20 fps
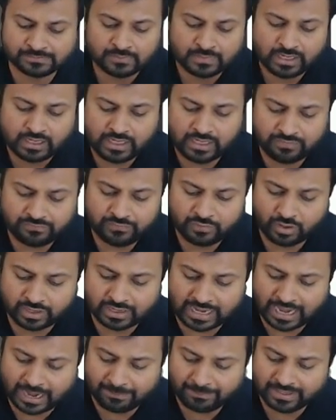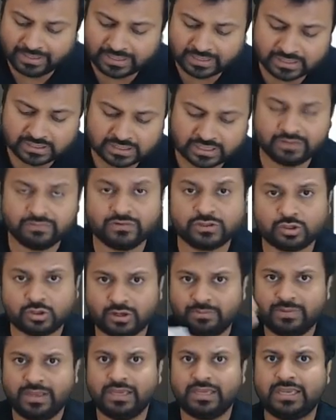if your application which you
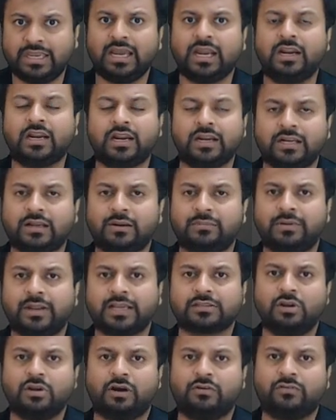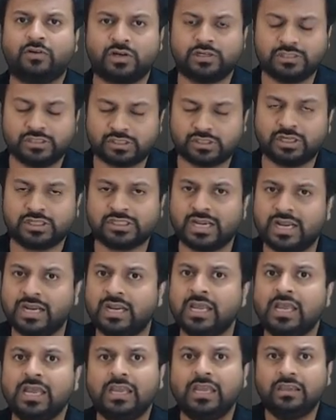are making under income tax law for
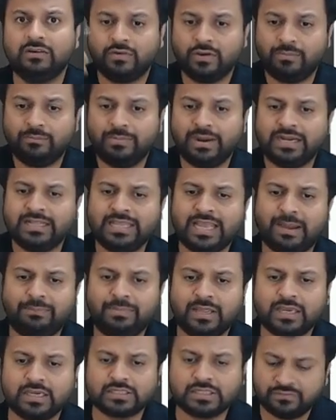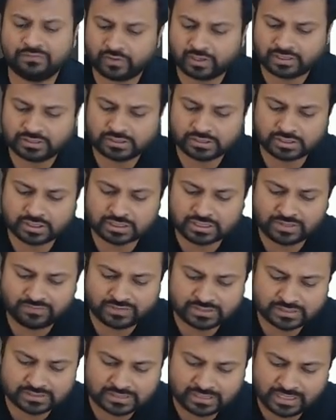registration, if you have made the application for registration
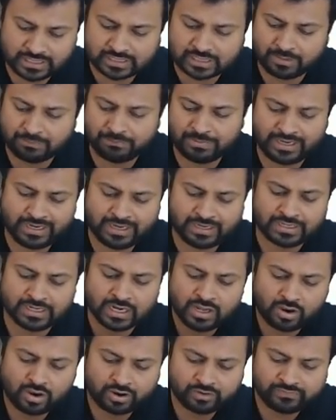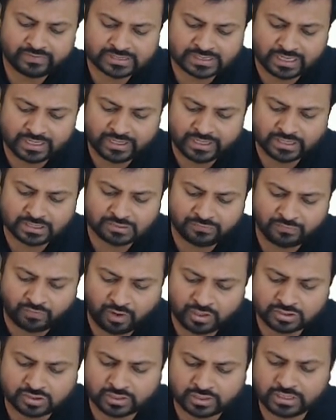which is incomplete or which contains
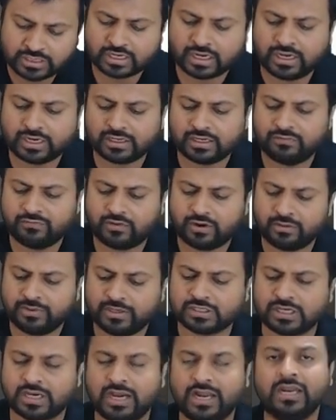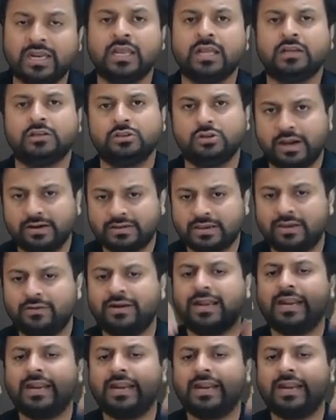false or incorrect information, you have given an